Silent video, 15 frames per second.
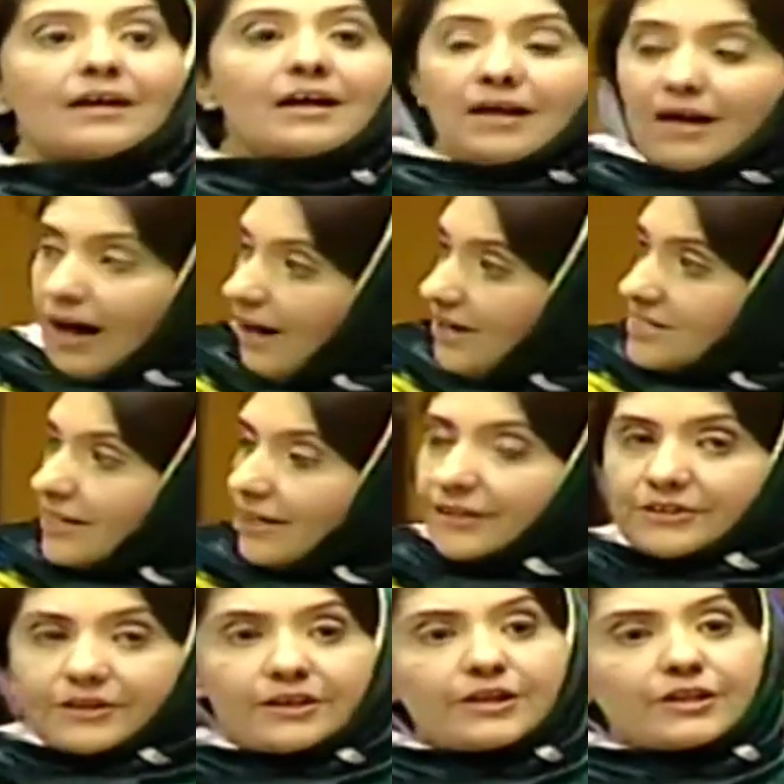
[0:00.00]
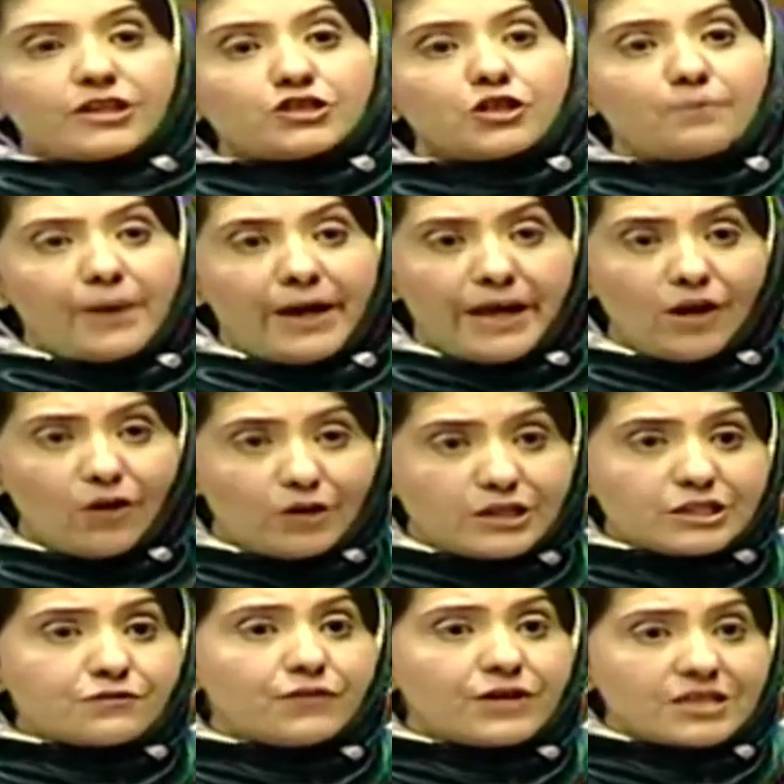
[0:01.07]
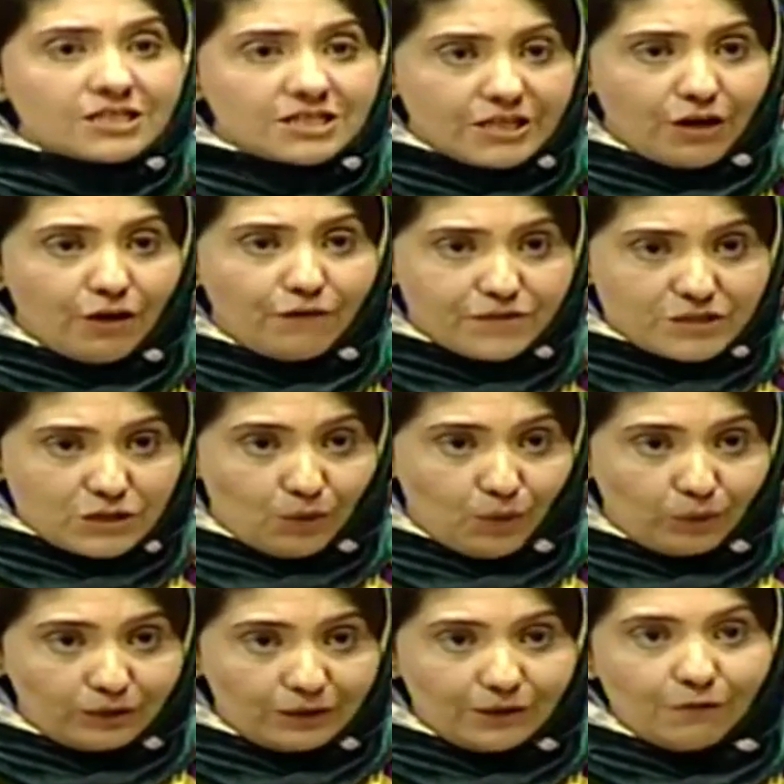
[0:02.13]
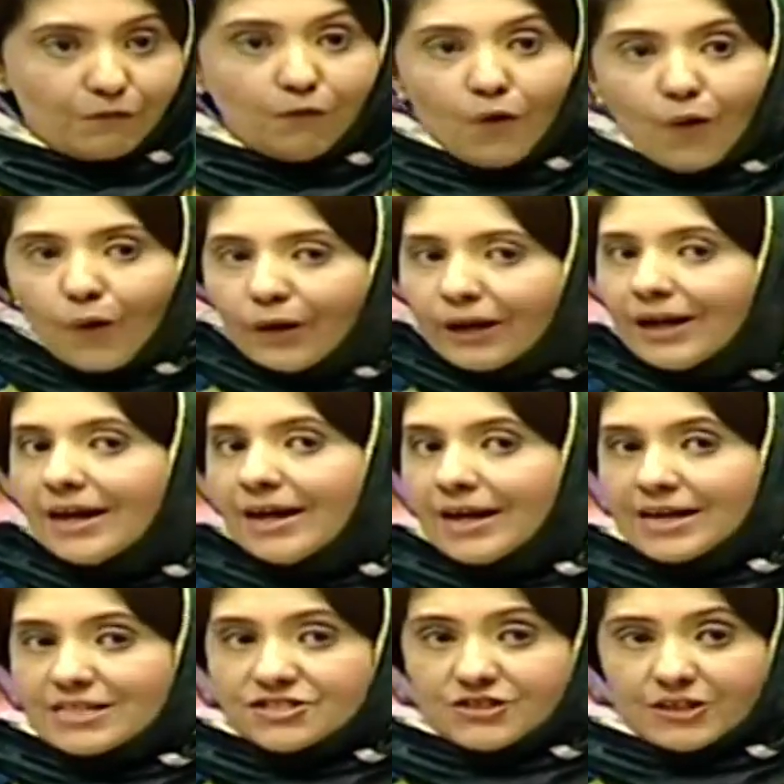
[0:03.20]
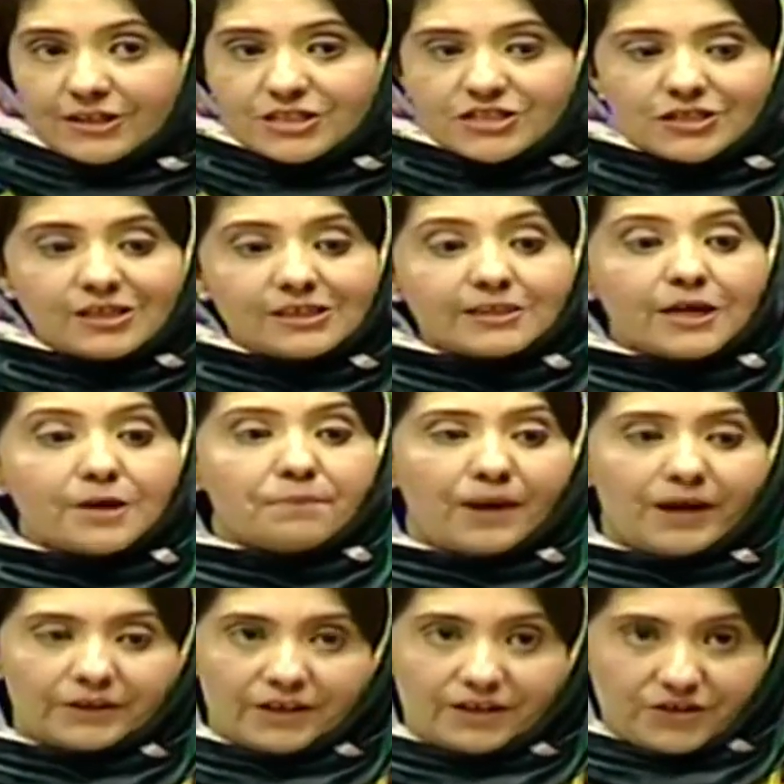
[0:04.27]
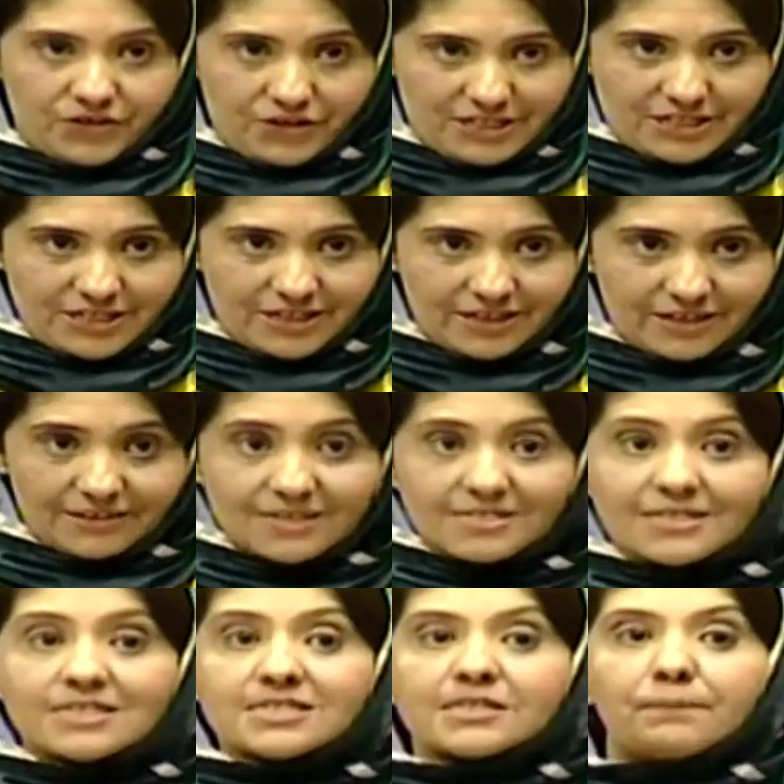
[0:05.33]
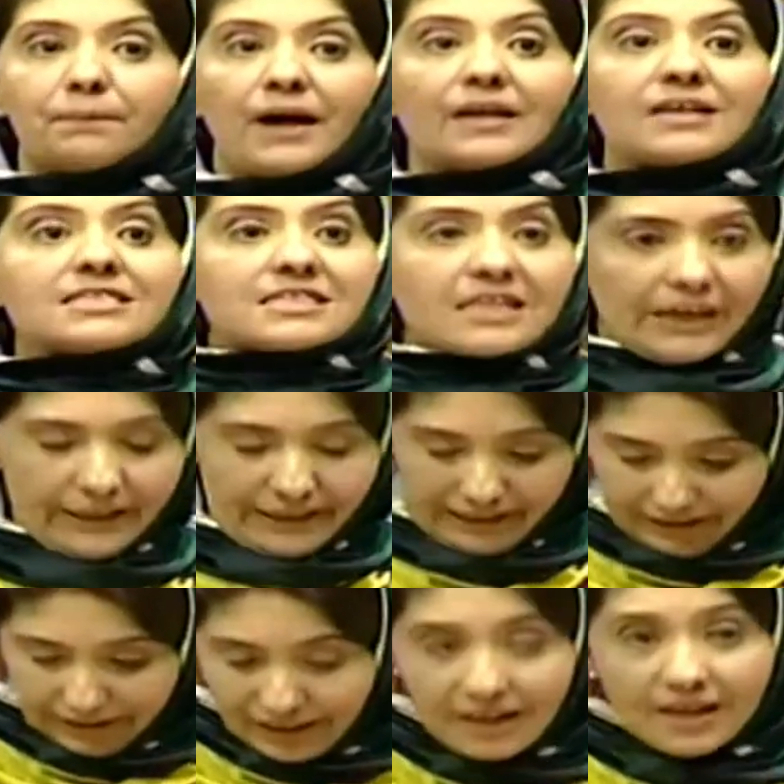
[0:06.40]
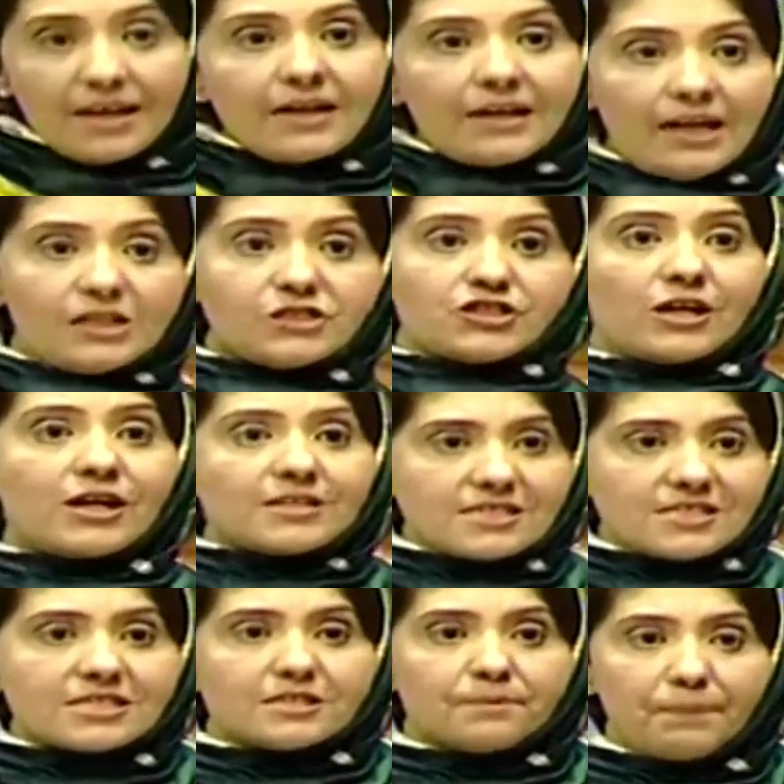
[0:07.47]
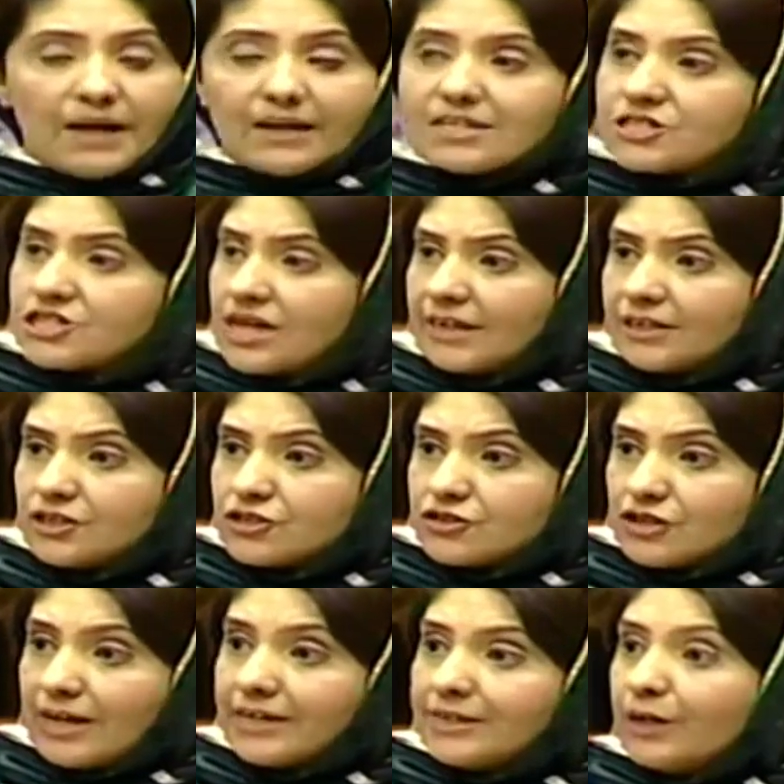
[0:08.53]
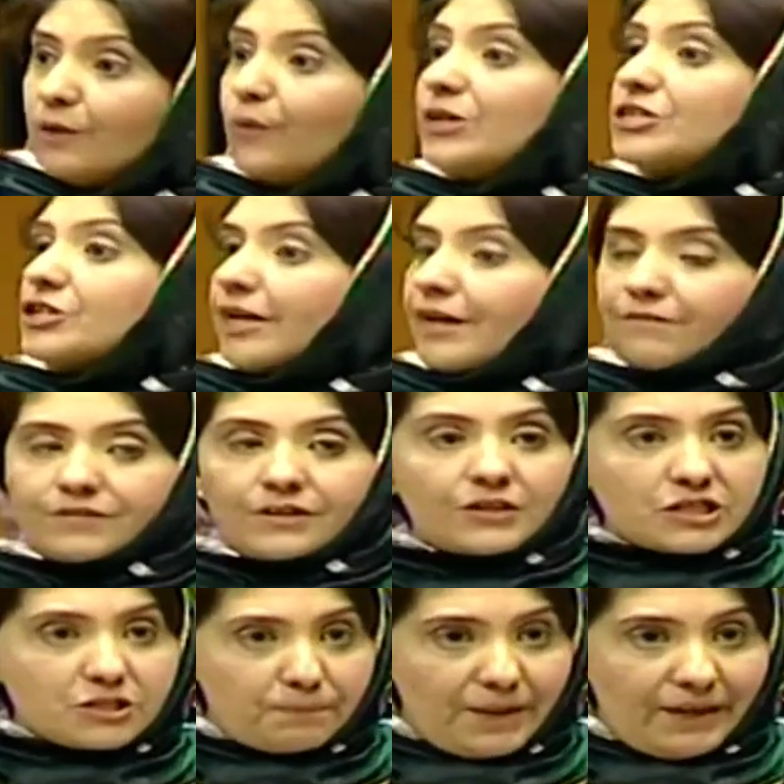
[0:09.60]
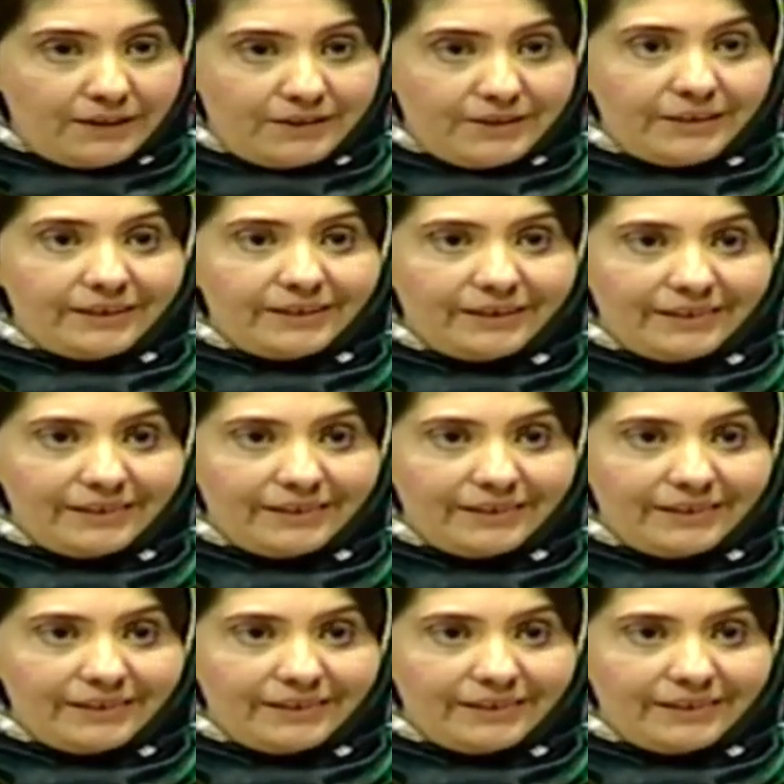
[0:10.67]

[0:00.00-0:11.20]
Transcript: Our Senator Kishubai, on his first day of his oath, wore his traditional Tharparkar dress. This is the Pakistani culture. This is the Pakistani society which gave the respect.